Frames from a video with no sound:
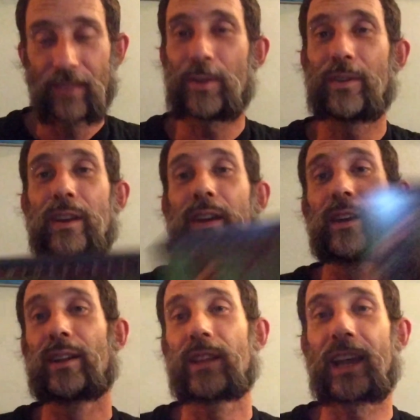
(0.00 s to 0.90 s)

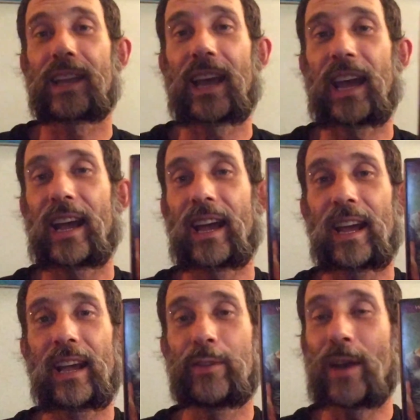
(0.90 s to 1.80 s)

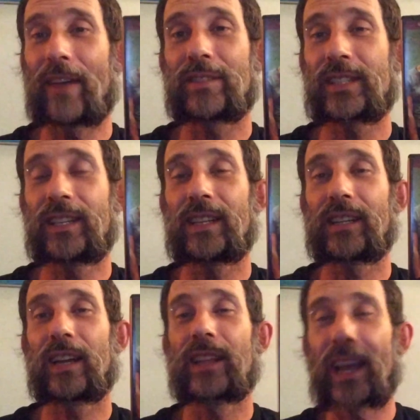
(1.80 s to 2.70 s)
If you haven't seen
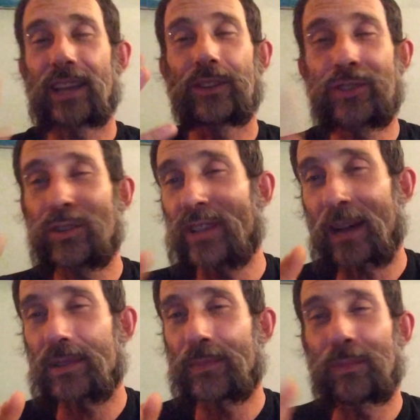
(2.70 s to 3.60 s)
it, like, there's two
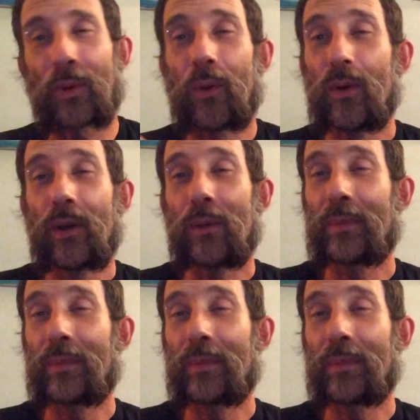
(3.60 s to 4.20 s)
types of people